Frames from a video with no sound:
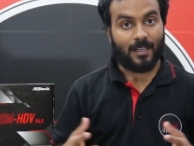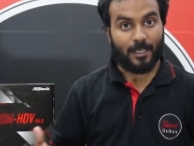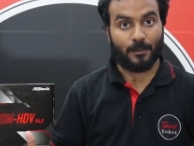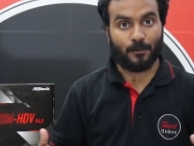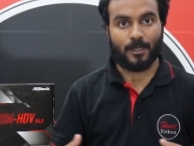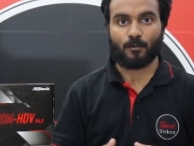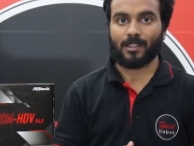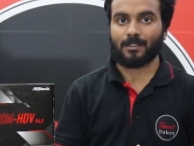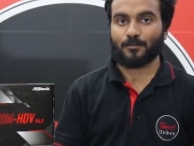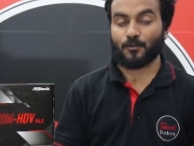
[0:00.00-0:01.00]
Hello and
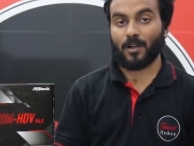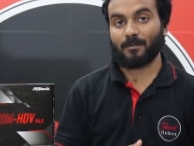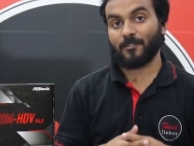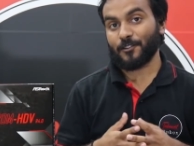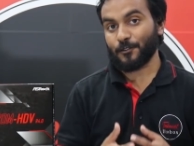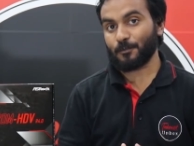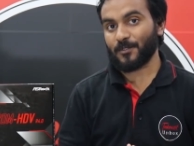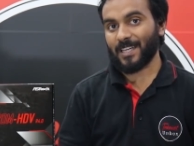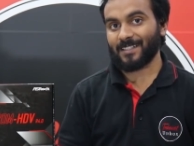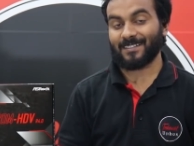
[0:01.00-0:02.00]
welcome to our YouTube
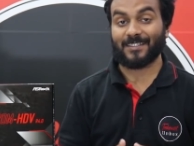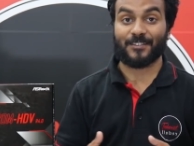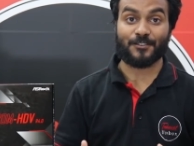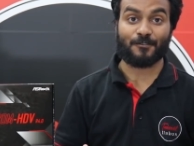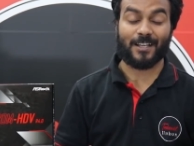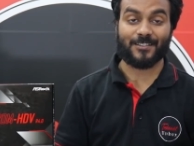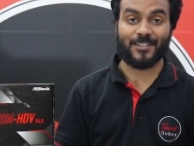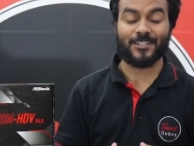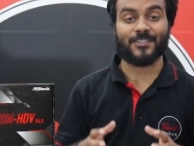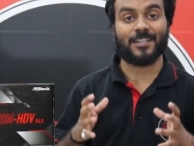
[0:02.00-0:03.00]
channel. This is
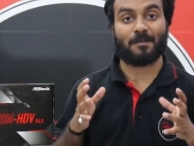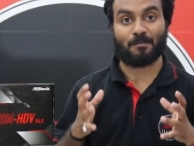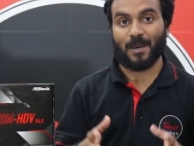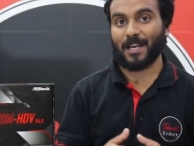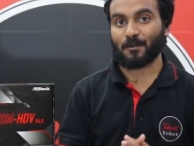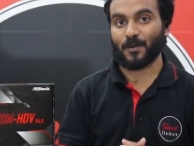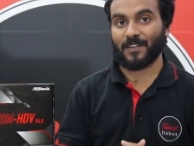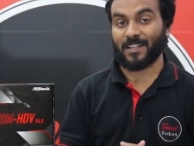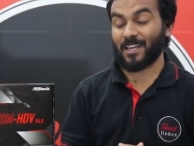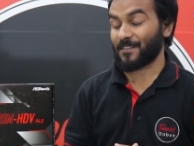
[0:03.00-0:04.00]
Rajesh and I'm back
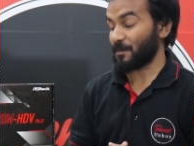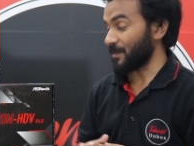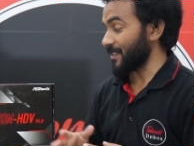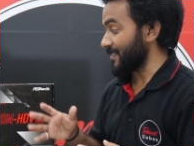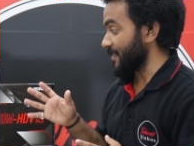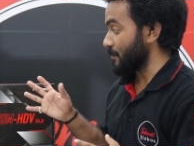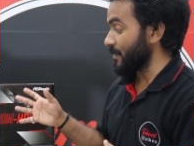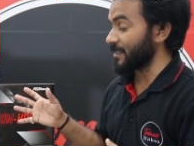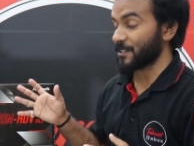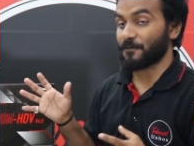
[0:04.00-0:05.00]
with another P C
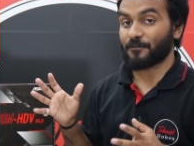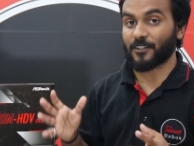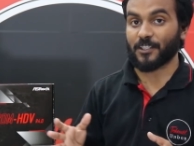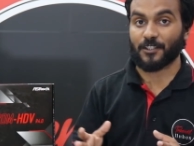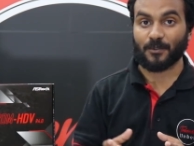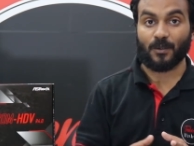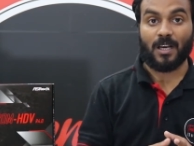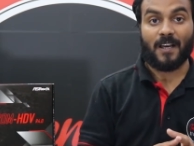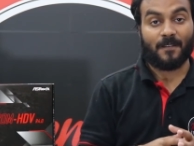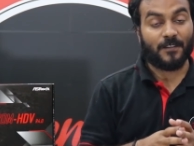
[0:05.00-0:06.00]
build video.
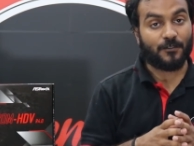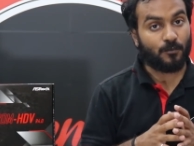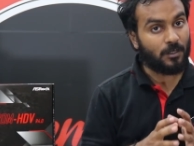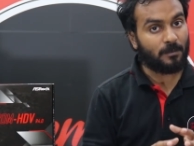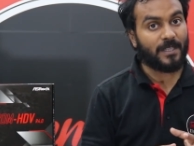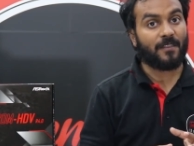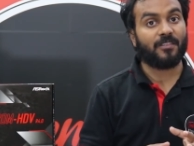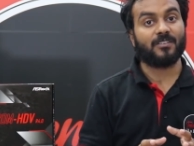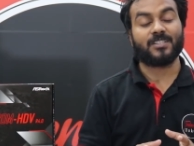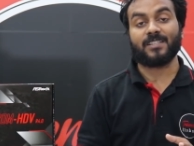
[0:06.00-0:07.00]
This will be a
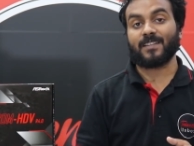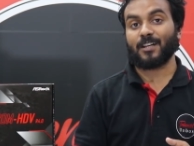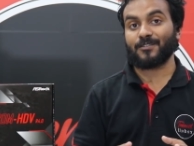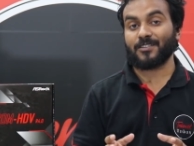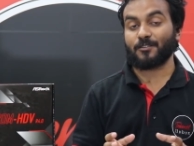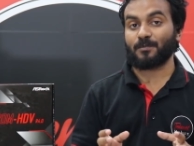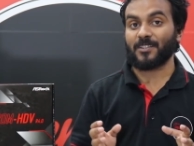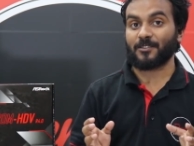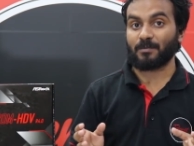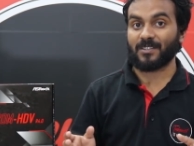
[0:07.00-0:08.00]
thirteen thousand
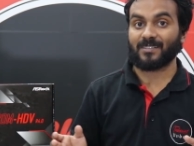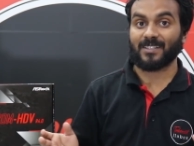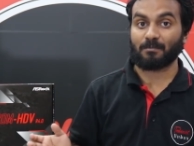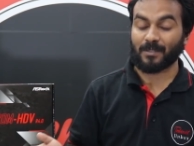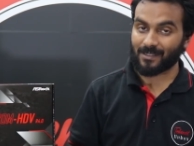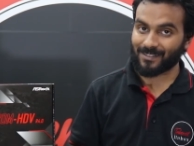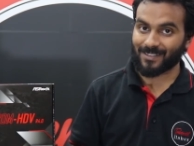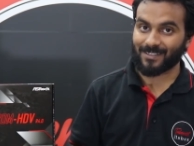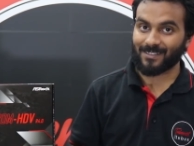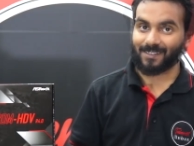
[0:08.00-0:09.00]
rupees P C build.